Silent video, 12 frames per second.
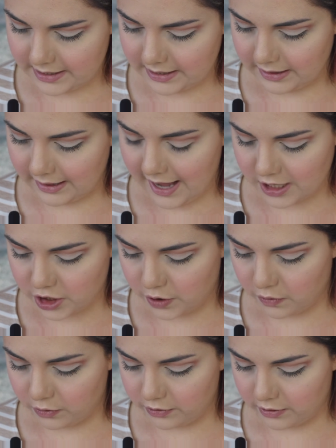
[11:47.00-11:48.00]
lash
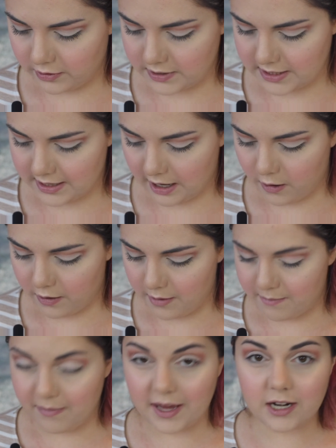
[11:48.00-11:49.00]
holders that are a
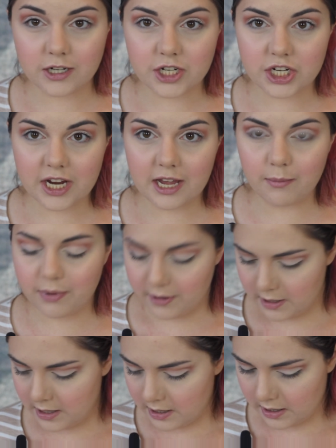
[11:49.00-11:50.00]
better shape,
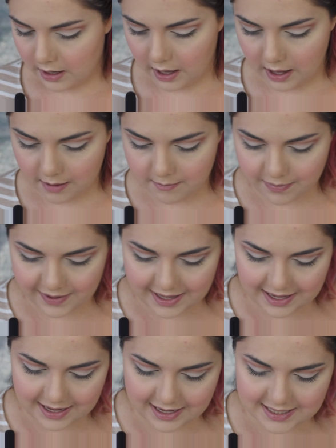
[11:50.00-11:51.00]

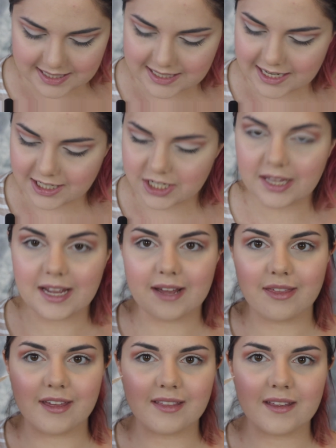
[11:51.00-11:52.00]
but essentially I
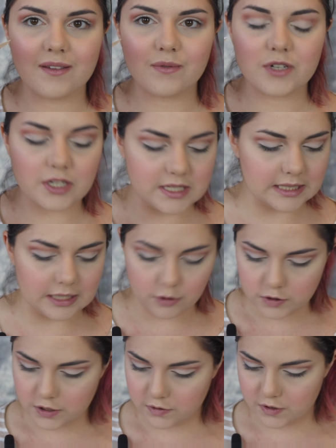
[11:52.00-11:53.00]
think this was just a
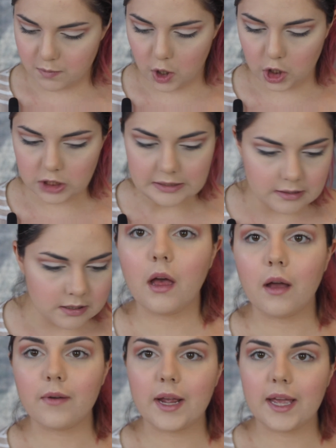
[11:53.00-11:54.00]
little too small.
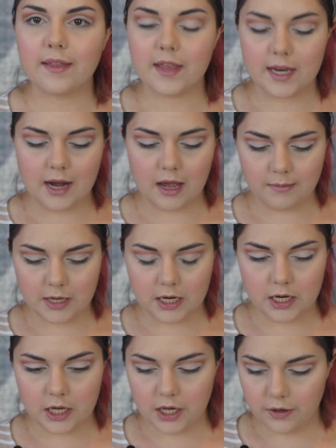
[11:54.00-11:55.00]
All right, and then I'm
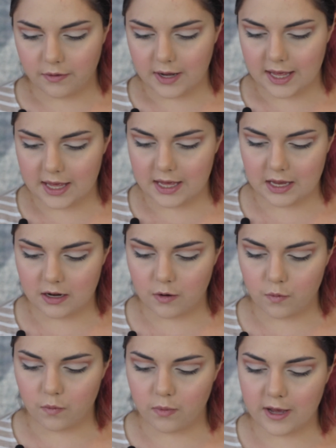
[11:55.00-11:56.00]
gonna go in
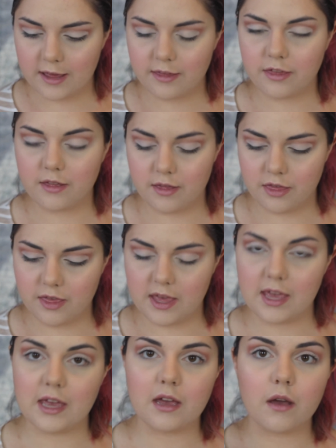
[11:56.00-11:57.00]
with
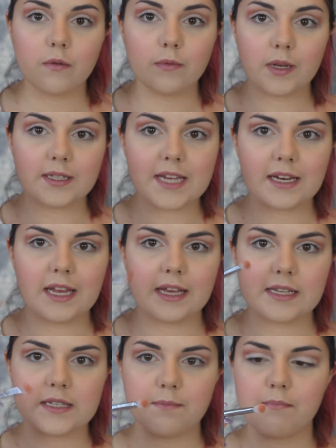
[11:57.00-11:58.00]
the Real
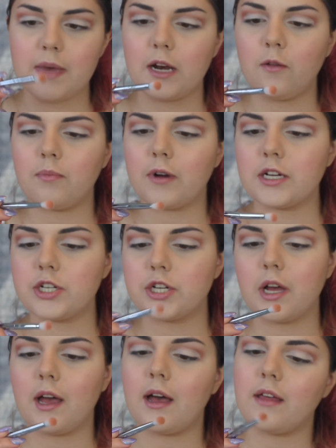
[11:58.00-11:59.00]
Techniques metal brush,
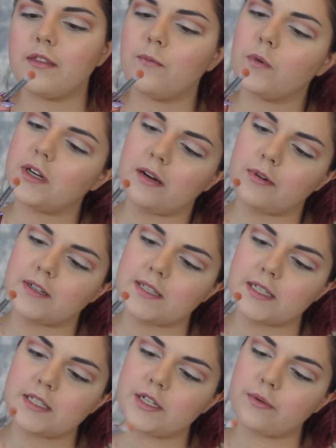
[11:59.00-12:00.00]
what number is
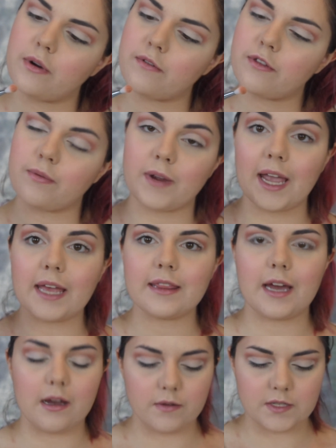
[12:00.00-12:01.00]
this? 203,
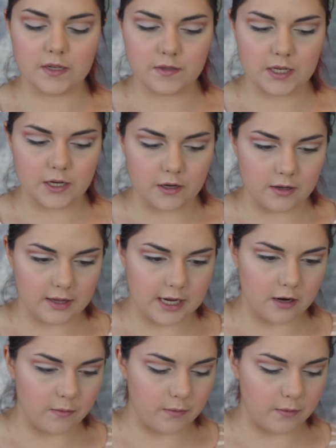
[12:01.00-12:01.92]
that I was using earlier